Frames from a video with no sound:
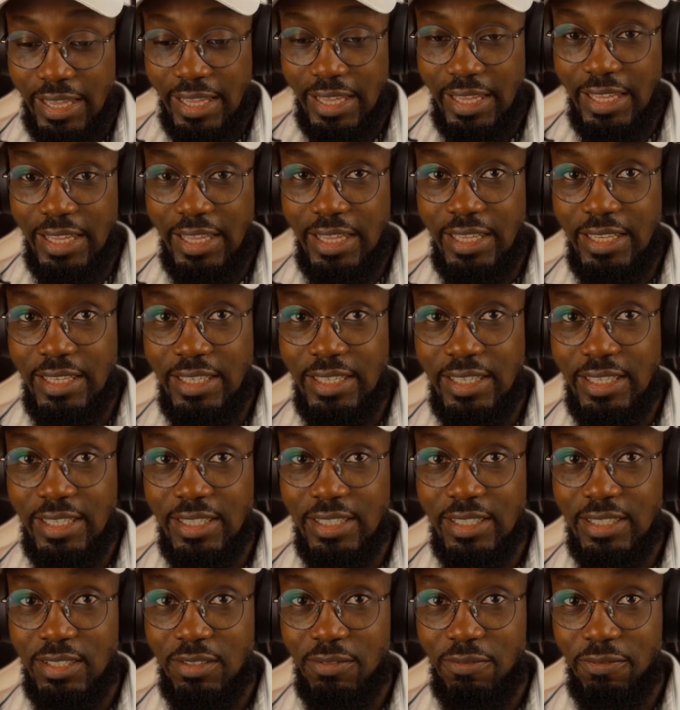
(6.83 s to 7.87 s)
In
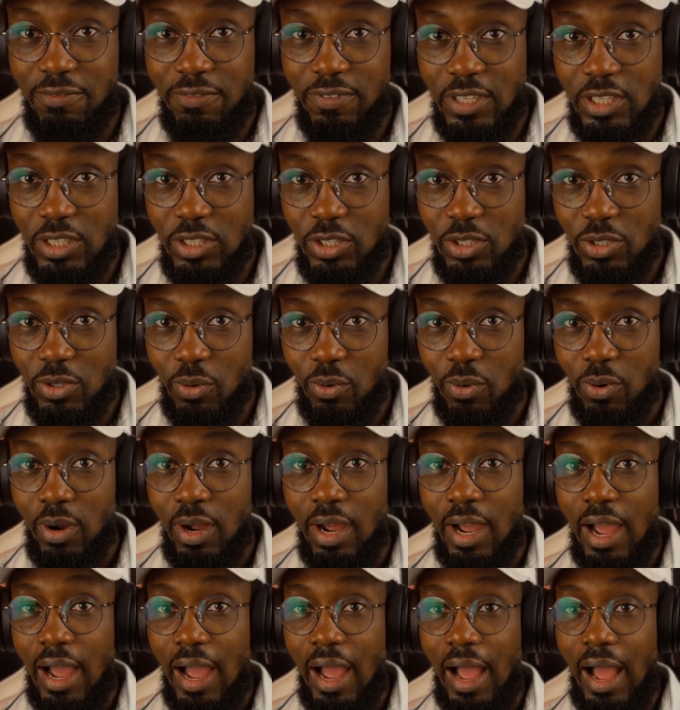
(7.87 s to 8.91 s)
this video,
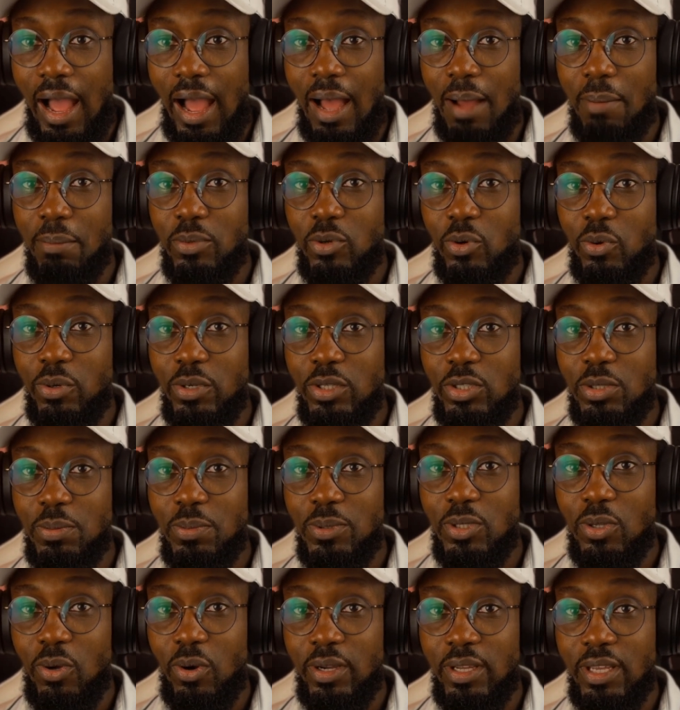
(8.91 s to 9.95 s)
I'm going to be
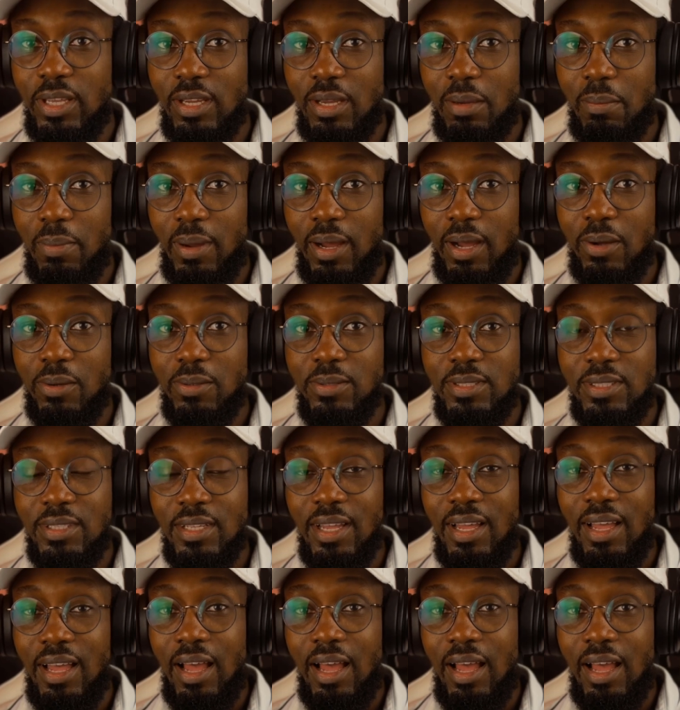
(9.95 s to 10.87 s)
talking about